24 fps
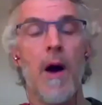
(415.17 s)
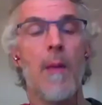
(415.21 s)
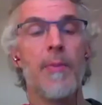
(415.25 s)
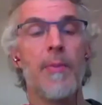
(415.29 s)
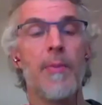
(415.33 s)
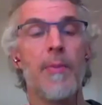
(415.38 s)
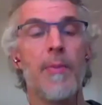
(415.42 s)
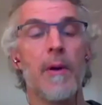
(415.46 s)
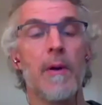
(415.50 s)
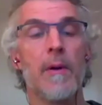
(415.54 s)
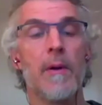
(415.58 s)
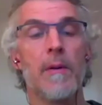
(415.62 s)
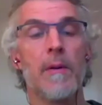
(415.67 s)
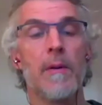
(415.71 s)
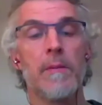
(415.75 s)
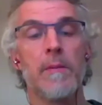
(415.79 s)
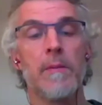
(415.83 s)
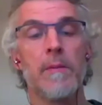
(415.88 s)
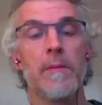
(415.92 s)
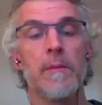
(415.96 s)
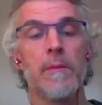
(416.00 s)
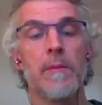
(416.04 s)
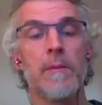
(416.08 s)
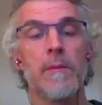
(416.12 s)
copper
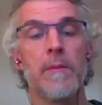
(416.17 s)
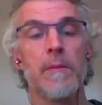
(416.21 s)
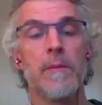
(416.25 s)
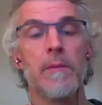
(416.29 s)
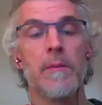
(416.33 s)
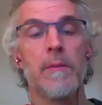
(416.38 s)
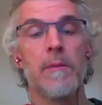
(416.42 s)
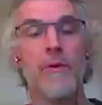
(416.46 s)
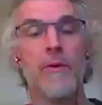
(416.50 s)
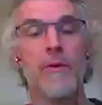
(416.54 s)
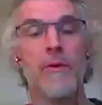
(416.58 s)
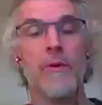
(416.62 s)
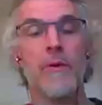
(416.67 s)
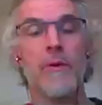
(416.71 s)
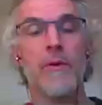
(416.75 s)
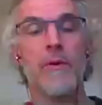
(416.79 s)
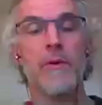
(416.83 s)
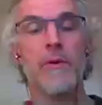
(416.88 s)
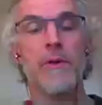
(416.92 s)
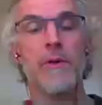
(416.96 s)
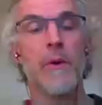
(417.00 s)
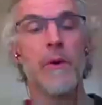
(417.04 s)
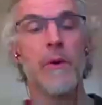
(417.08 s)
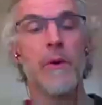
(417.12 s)
connection
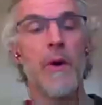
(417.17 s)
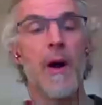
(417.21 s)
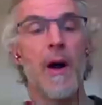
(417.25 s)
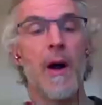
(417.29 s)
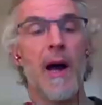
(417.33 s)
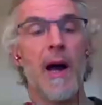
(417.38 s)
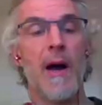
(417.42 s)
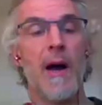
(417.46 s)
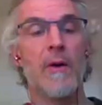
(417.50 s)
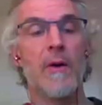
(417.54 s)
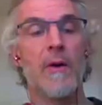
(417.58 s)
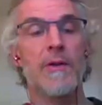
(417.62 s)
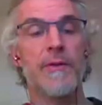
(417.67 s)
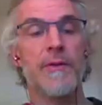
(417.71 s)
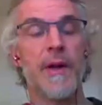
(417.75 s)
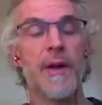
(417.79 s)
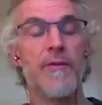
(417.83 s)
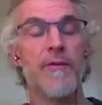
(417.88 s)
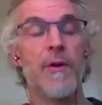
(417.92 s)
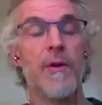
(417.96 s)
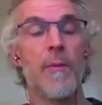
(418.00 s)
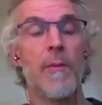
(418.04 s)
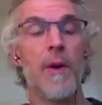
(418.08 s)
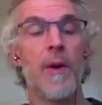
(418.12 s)
to our
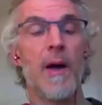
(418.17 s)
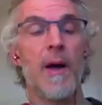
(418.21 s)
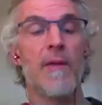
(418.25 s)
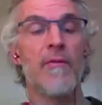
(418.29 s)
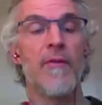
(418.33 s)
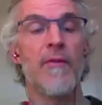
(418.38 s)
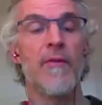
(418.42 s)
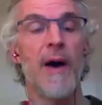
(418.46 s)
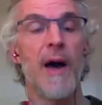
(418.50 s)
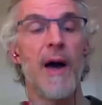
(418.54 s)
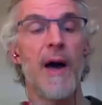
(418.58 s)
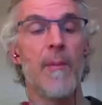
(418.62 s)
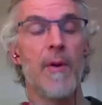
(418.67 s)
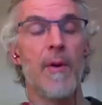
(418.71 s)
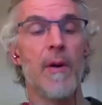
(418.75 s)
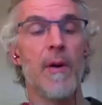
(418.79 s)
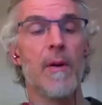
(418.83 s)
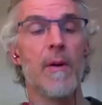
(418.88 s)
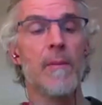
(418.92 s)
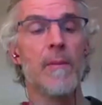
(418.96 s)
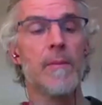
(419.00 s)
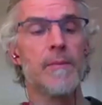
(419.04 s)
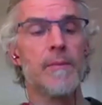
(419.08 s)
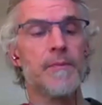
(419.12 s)
house. Never mind
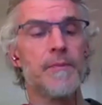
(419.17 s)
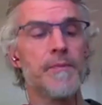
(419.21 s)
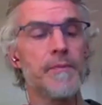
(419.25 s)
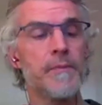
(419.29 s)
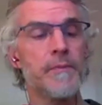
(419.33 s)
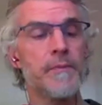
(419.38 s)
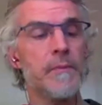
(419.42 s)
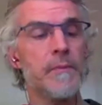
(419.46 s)
fiber.